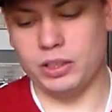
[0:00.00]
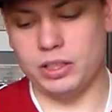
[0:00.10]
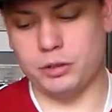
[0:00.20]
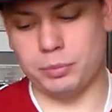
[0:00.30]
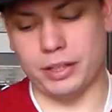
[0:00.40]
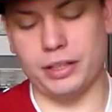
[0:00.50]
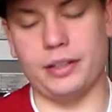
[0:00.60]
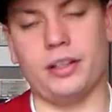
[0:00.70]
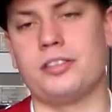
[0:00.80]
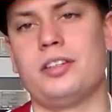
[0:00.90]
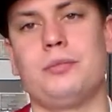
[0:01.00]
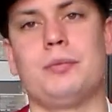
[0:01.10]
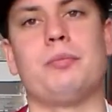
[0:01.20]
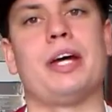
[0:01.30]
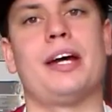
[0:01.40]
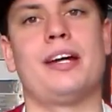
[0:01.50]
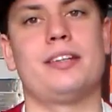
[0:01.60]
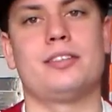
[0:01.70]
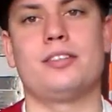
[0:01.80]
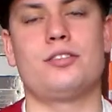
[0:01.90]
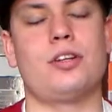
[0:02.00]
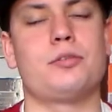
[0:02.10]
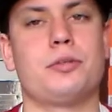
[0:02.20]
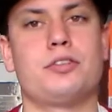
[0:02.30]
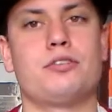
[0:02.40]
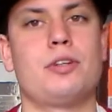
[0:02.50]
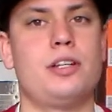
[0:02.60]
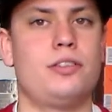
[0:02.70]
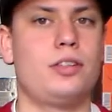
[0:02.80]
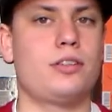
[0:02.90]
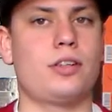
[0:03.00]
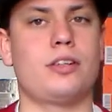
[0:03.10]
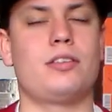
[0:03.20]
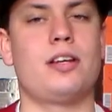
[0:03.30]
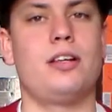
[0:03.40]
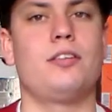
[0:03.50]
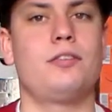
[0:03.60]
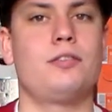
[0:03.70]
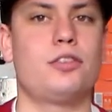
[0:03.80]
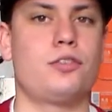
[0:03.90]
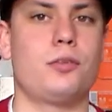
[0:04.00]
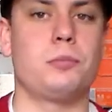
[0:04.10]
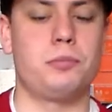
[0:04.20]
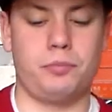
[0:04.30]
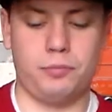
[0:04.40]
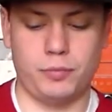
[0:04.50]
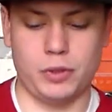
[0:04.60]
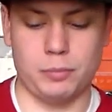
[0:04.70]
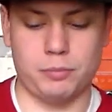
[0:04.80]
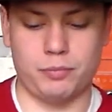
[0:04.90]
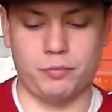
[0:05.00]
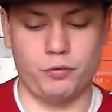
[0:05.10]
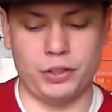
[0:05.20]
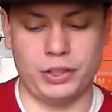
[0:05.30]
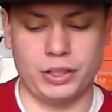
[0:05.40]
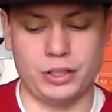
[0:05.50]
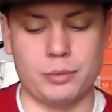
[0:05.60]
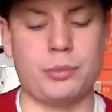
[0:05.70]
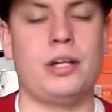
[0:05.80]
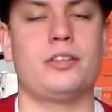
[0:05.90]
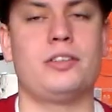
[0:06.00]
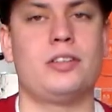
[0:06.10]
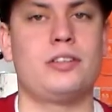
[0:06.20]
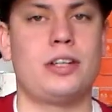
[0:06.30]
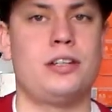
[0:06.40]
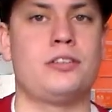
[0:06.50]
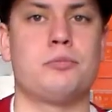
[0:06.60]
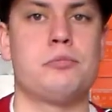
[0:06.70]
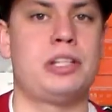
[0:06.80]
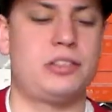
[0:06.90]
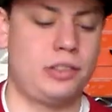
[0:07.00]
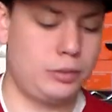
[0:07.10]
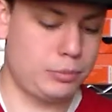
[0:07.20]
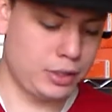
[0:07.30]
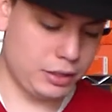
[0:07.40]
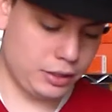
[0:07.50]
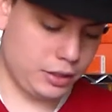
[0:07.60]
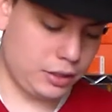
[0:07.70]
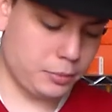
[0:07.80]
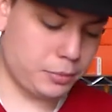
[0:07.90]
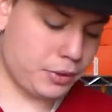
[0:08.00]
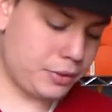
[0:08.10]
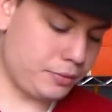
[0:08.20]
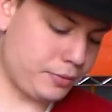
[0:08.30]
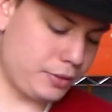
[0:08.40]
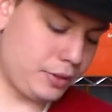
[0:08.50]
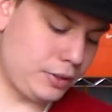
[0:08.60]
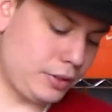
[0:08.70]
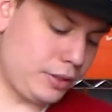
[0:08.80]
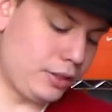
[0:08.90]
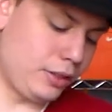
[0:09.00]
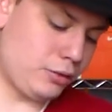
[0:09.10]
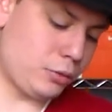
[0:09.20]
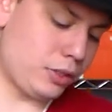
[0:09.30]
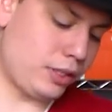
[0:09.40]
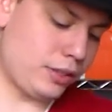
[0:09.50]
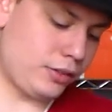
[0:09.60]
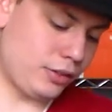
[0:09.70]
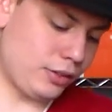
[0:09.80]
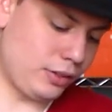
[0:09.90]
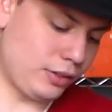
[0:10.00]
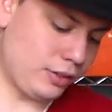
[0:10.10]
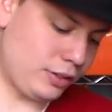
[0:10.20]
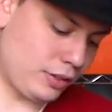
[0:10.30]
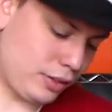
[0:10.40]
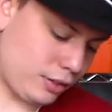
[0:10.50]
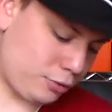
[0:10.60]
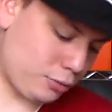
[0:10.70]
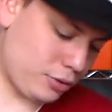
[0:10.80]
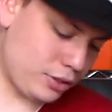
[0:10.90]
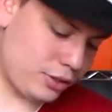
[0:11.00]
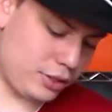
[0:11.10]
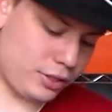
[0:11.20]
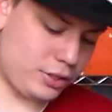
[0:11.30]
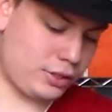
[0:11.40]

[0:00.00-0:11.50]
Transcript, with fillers: East Bay. They all send them in bags. It's driving me crazy because I can tell just from the feeling at the box and inside it's messed up. But it is what it is. This one,